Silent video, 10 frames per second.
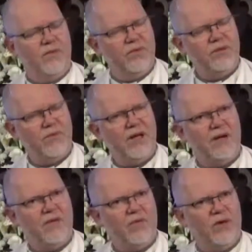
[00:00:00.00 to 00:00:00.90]
was
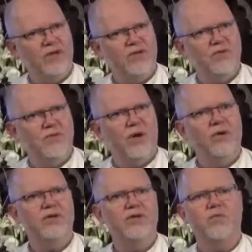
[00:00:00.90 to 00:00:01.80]
about when
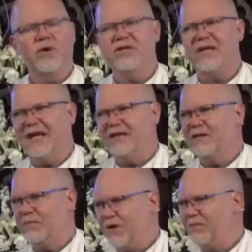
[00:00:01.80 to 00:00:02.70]
Moses wants to enter the
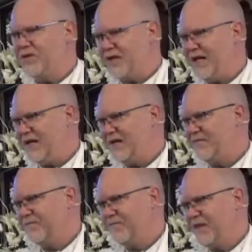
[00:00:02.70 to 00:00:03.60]
promised land.
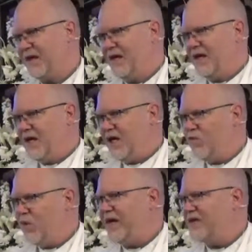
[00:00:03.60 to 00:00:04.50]
He
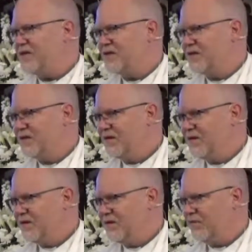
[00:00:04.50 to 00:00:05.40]
waits,
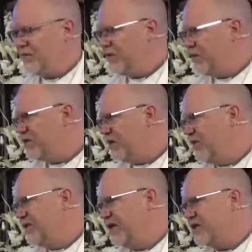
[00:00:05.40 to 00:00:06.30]
we're told
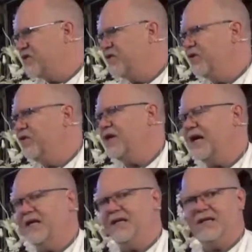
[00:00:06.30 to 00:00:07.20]
in the text,
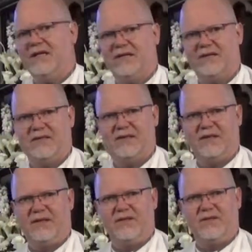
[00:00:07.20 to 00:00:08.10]
38 years
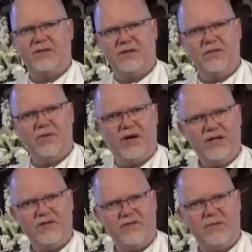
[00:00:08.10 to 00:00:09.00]
since the
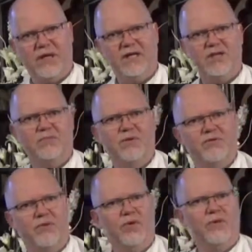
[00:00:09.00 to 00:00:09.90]
liberation from Egypt
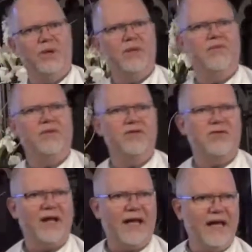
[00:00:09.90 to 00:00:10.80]
before the people of
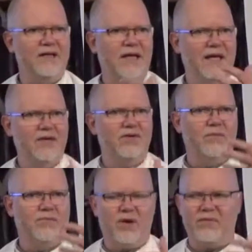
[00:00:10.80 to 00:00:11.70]
Israel enter into the
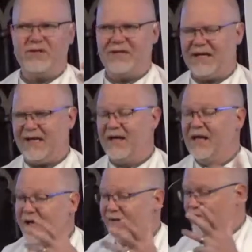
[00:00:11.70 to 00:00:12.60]
promised land.
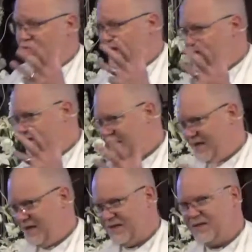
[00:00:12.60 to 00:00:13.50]
And the reason
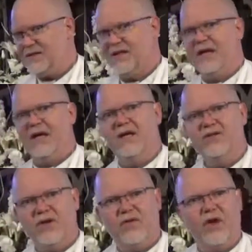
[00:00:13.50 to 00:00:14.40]
is, is
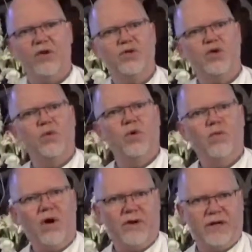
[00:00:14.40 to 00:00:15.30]
that those who were
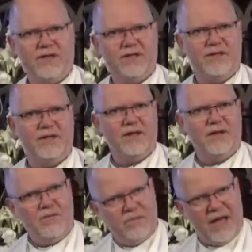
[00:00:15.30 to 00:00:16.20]
warriors
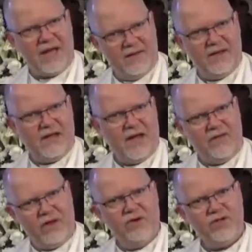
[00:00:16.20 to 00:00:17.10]
back in the day,
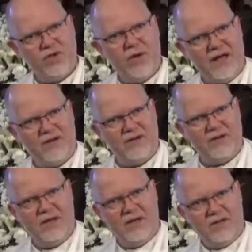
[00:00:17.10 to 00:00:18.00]
those who had to,
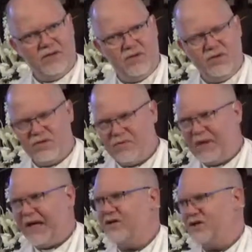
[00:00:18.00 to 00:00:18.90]
to use
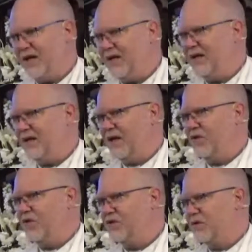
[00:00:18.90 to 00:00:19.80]
bloodshed in
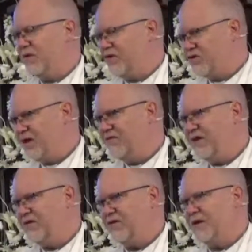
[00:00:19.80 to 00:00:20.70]
order to achieve
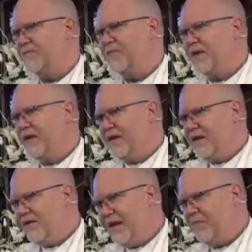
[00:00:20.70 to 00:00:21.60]
victory,
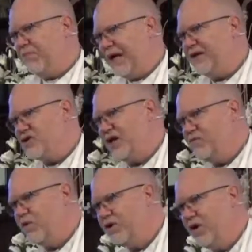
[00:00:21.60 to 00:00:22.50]
that bloodshed
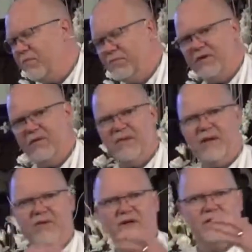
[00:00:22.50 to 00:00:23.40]
would not be
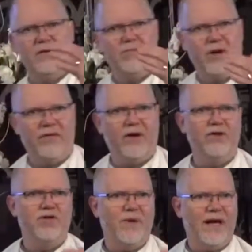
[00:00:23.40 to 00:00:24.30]
remembered by
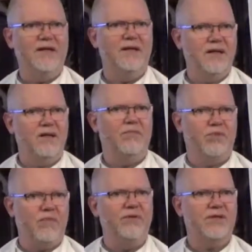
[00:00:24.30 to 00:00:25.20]
those who entered into the
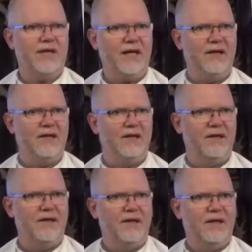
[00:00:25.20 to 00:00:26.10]
promised land.
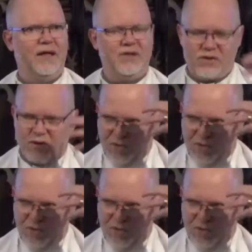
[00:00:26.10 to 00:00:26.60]
It's